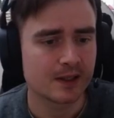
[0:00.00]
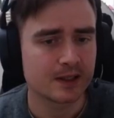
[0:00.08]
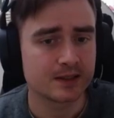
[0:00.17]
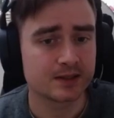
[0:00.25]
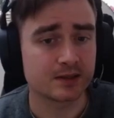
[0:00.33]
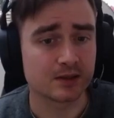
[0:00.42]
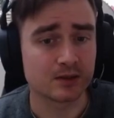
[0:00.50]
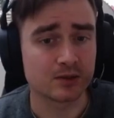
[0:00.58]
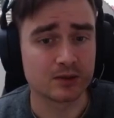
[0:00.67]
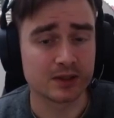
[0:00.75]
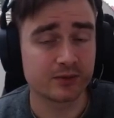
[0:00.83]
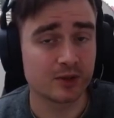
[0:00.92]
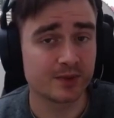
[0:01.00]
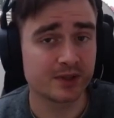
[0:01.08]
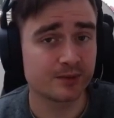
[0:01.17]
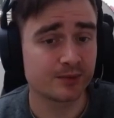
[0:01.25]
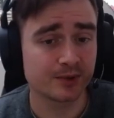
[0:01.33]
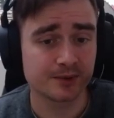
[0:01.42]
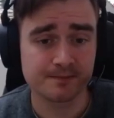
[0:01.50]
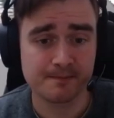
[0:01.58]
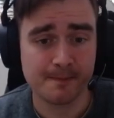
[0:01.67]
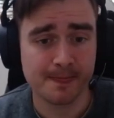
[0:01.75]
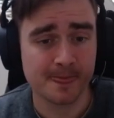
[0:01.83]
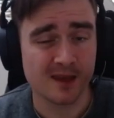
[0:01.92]
So, Informant Network,
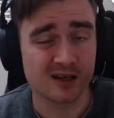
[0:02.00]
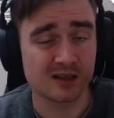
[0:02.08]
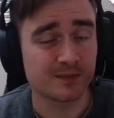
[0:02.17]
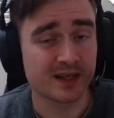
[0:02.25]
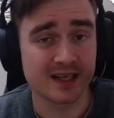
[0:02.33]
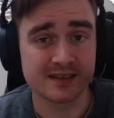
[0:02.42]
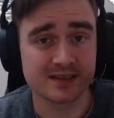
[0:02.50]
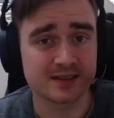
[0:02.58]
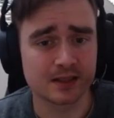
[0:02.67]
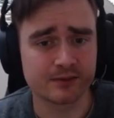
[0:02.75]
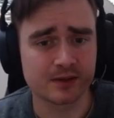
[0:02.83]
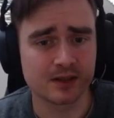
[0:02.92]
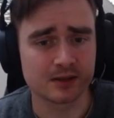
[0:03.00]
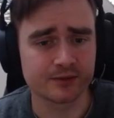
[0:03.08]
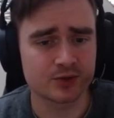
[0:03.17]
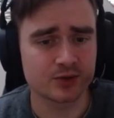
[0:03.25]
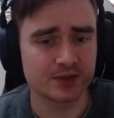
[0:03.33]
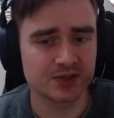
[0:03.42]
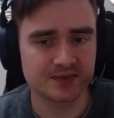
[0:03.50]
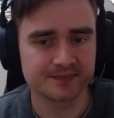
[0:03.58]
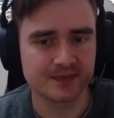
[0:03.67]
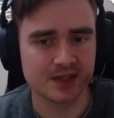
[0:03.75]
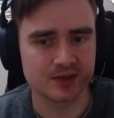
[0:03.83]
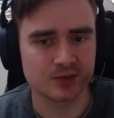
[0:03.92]
my anti-stealth card of choice.
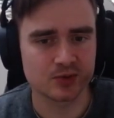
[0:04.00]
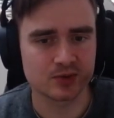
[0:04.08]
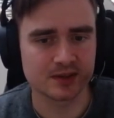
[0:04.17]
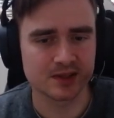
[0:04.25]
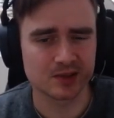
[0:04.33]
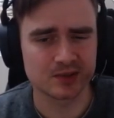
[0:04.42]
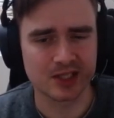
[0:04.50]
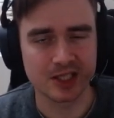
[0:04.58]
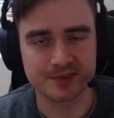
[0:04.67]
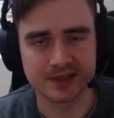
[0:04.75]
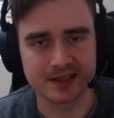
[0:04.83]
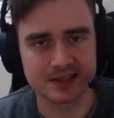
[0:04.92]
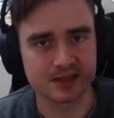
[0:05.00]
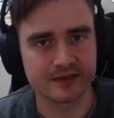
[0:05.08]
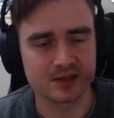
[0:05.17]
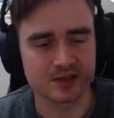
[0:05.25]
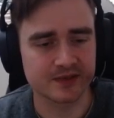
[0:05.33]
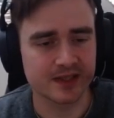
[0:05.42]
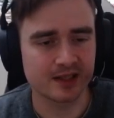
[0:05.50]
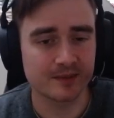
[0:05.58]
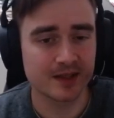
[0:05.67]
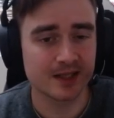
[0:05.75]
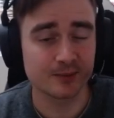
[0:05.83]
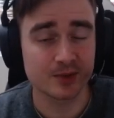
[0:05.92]
As usual, it also helps against Defenders of
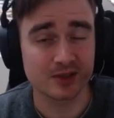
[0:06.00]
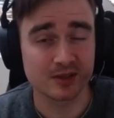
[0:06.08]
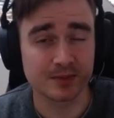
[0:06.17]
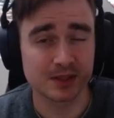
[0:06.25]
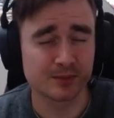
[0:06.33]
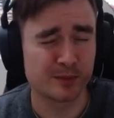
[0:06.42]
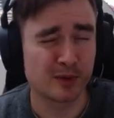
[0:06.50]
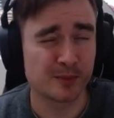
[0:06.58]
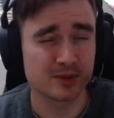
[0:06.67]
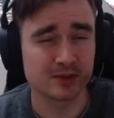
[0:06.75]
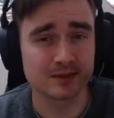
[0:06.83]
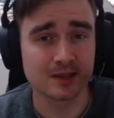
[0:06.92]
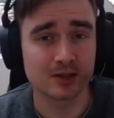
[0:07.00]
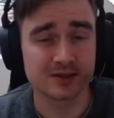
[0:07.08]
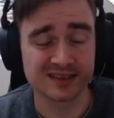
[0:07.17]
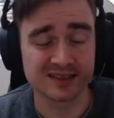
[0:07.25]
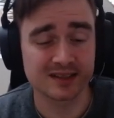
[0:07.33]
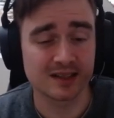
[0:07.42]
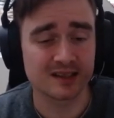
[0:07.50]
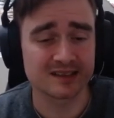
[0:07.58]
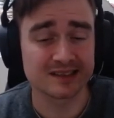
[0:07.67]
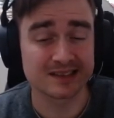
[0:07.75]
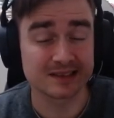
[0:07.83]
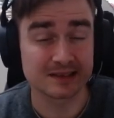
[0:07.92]
Caliban, which are a bit more popular now since Khan
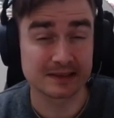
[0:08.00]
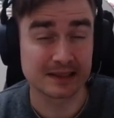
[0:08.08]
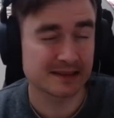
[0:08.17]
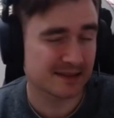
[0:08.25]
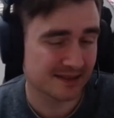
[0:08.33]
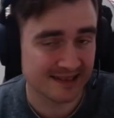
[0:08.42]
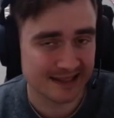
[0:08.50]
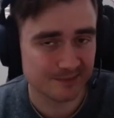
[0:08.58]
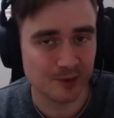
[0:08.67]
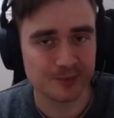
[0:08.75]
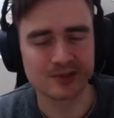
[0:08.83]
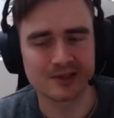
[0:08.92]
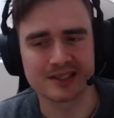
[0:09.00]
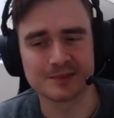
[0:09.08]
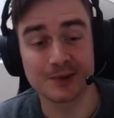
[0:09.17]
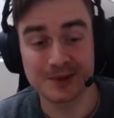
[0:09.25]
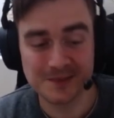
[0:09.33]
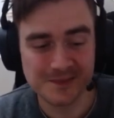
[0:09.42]
is not that popular anymore.